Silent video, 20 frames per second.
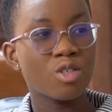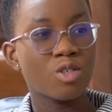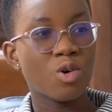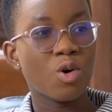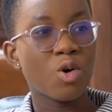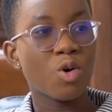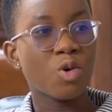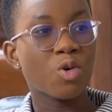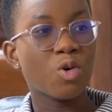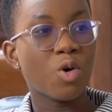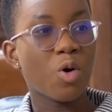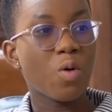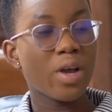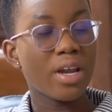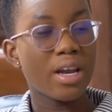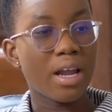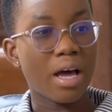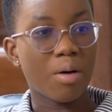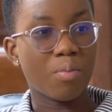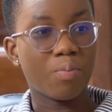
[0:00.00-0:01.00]
So
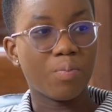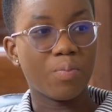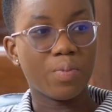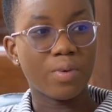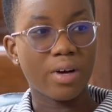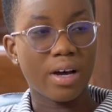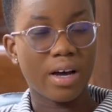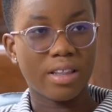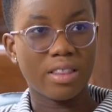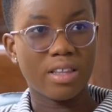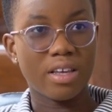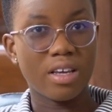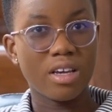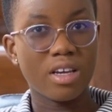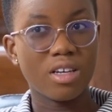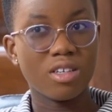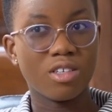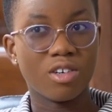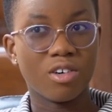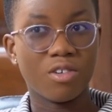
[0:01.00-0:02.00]
growing up, at
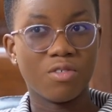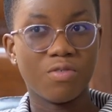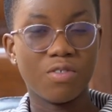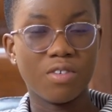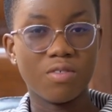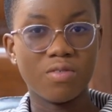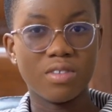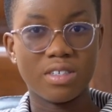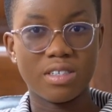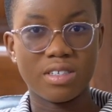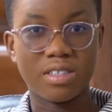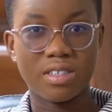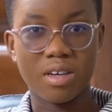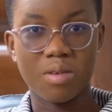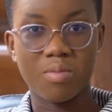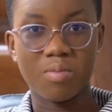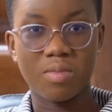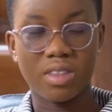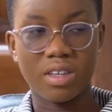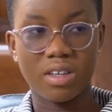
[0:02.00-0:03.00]
the age of
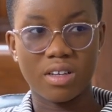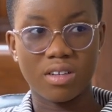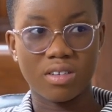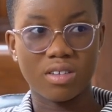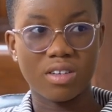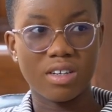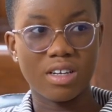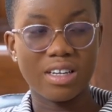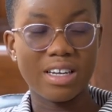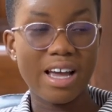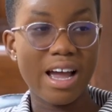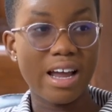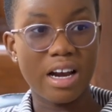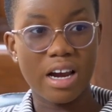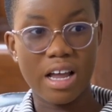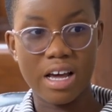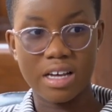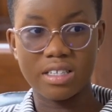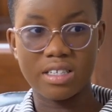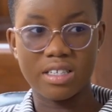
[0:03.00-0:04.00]
50-something, he
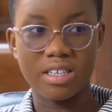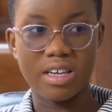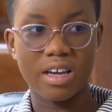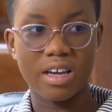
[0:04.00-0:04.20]
died last